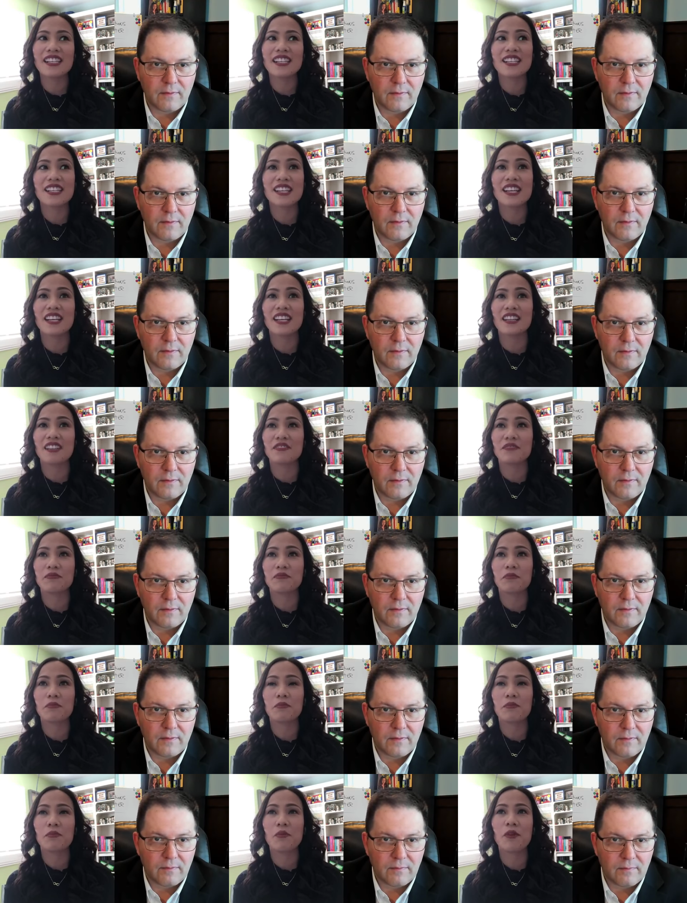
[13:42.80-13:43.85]
Speaker 1: less than
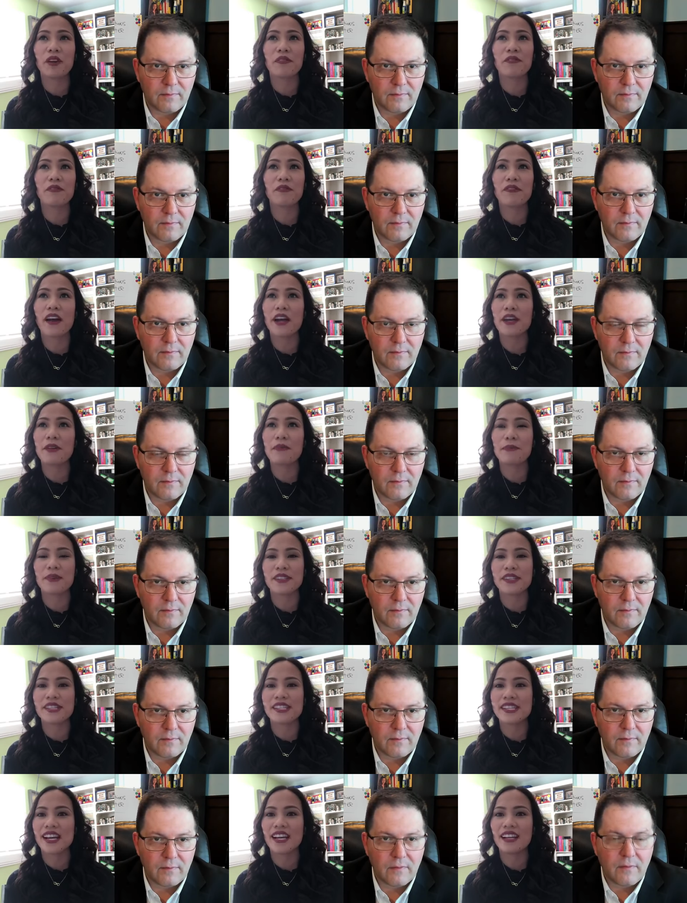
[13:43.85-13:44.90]

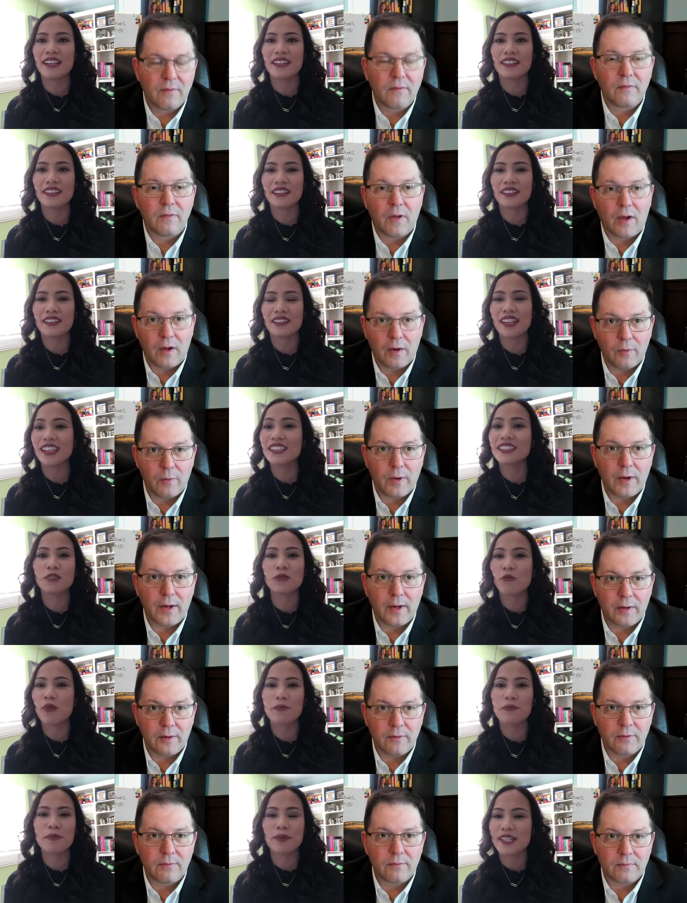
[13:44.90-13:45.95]
0.5%, oh, wow. less
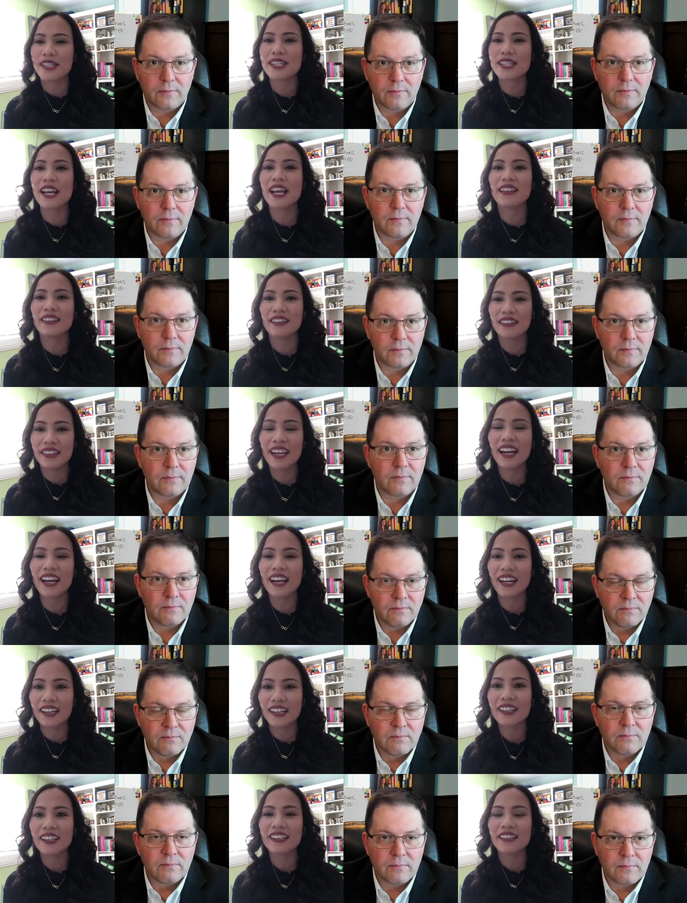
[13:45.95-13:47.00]
than 1%.
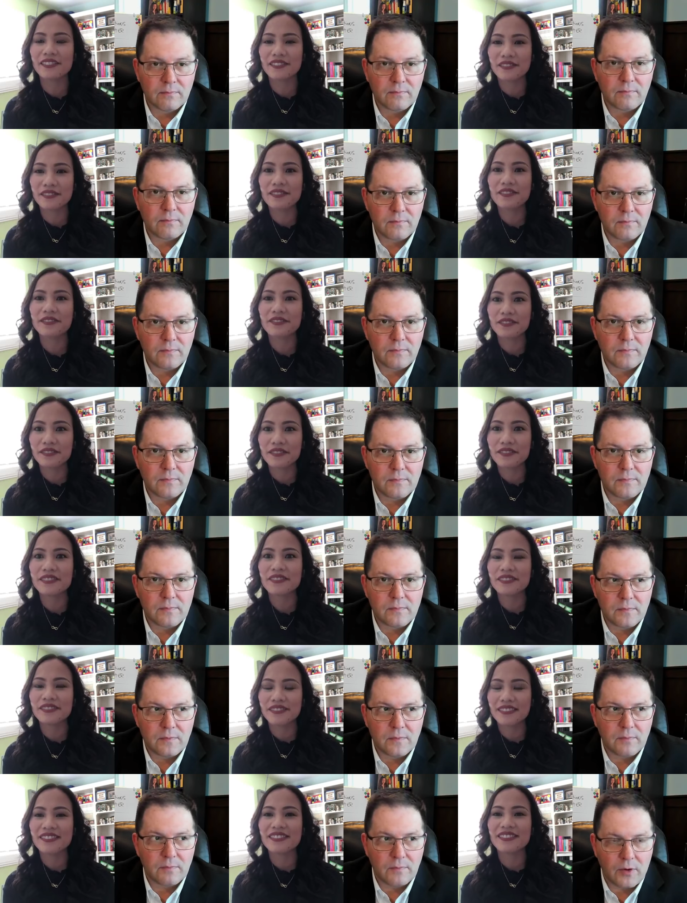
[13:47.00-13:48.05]
Yeah.
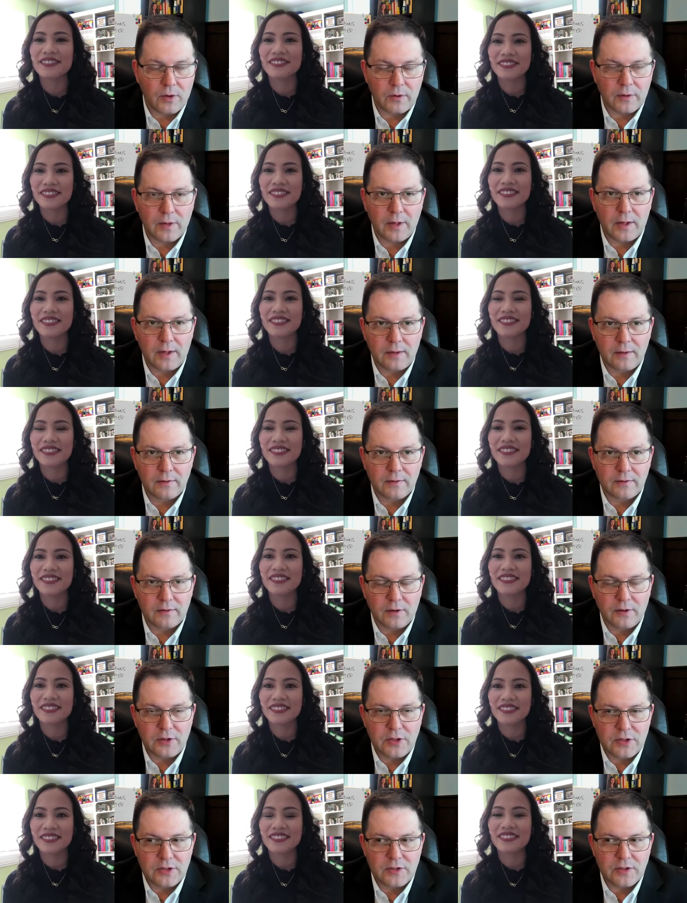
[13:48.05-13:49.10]
Speaker 2: Okay, so
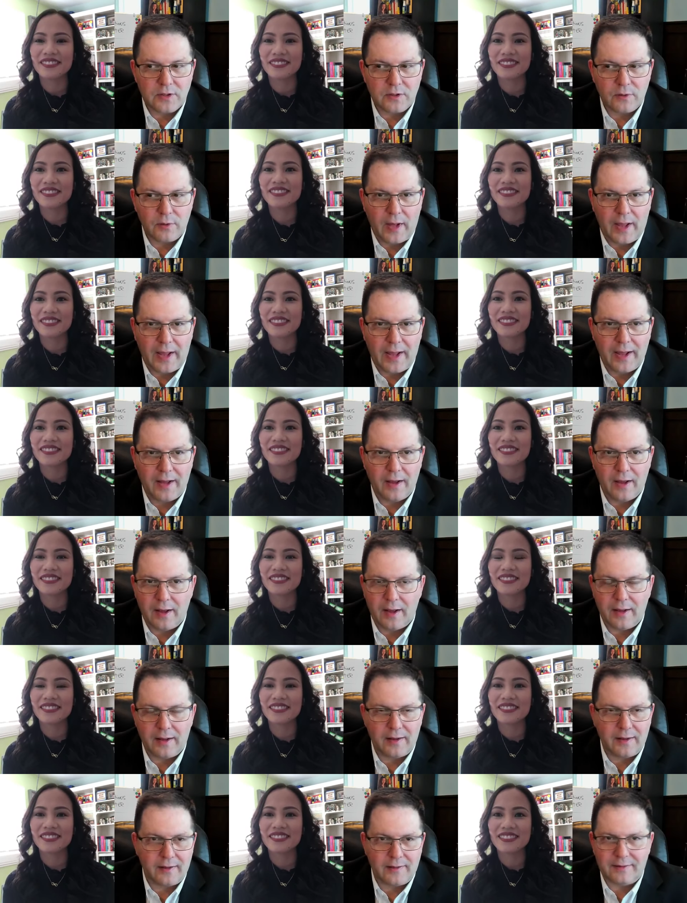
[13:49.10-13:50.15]
did how?
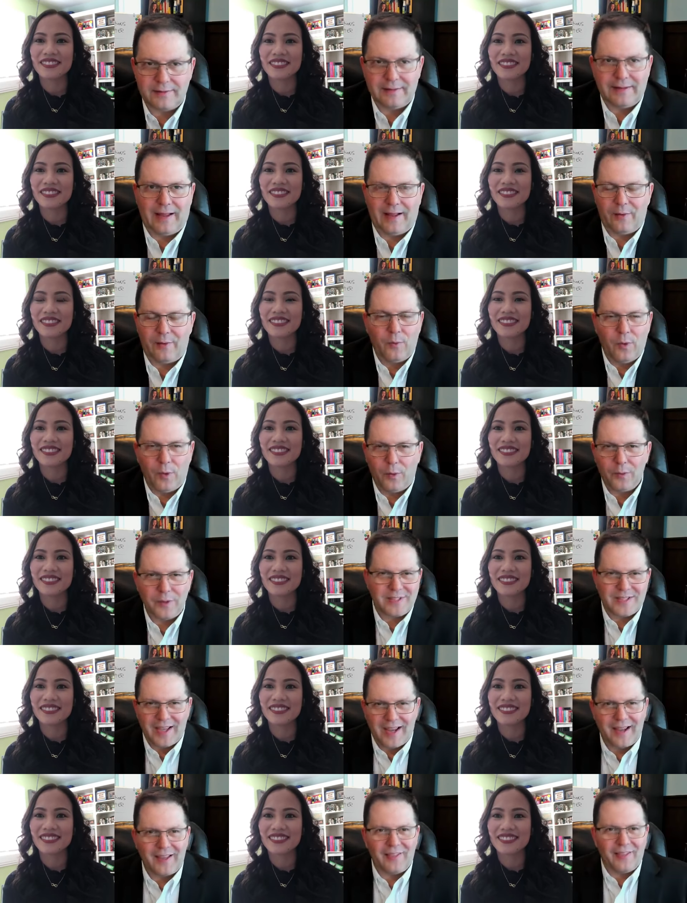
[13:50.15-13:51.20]
Uh, what was
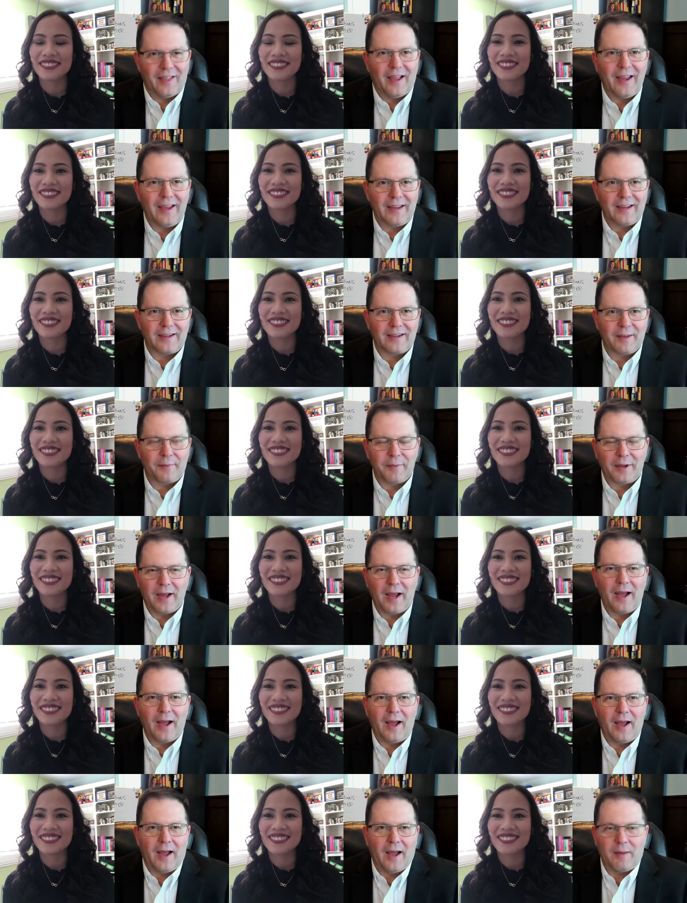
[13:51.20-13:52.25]
that like? I mean,
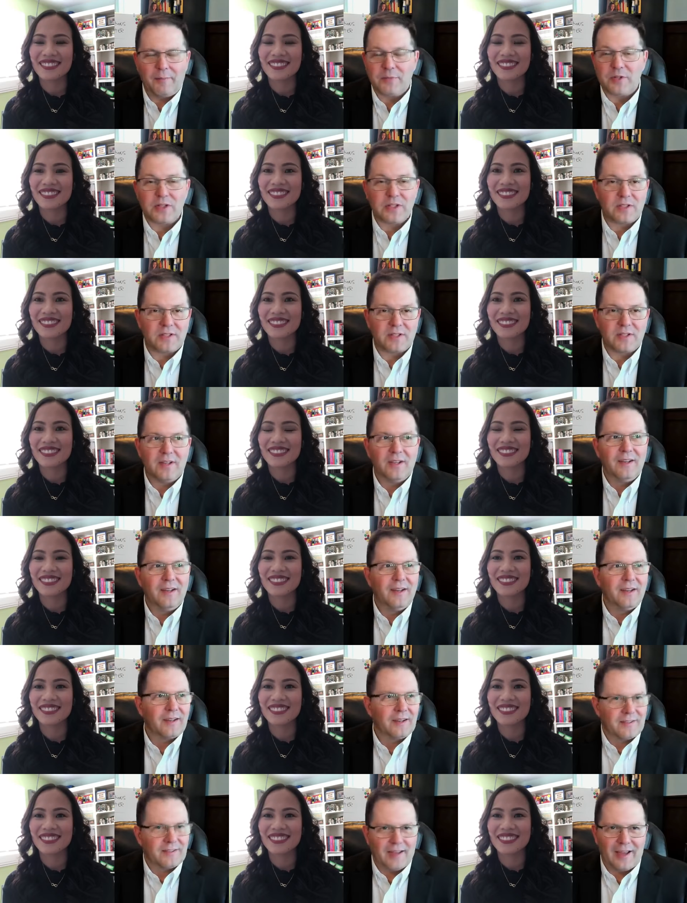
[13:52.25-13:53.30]
I, I'm just
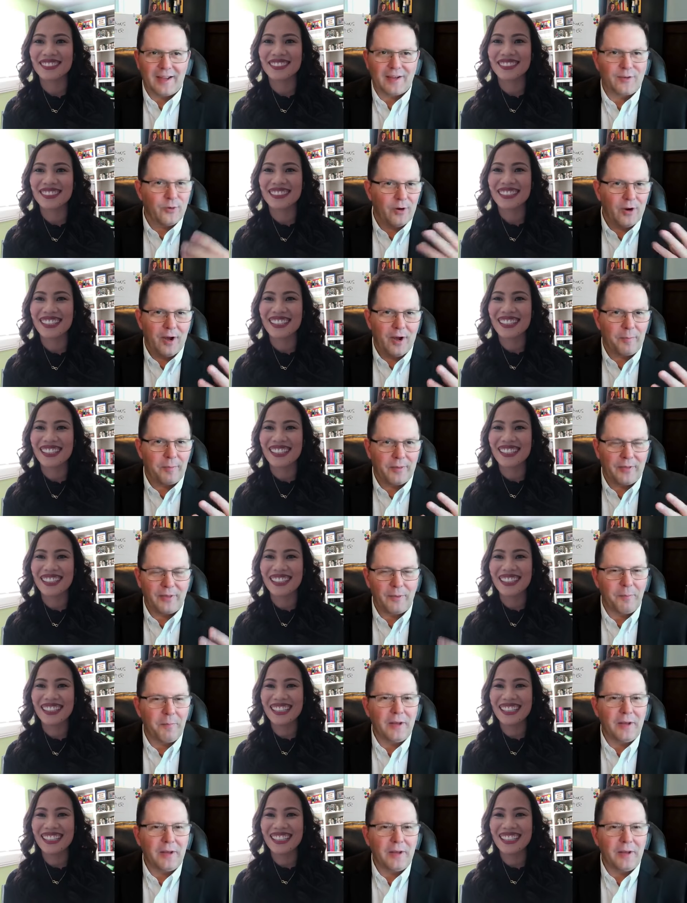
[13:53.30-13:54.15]
because I grew up in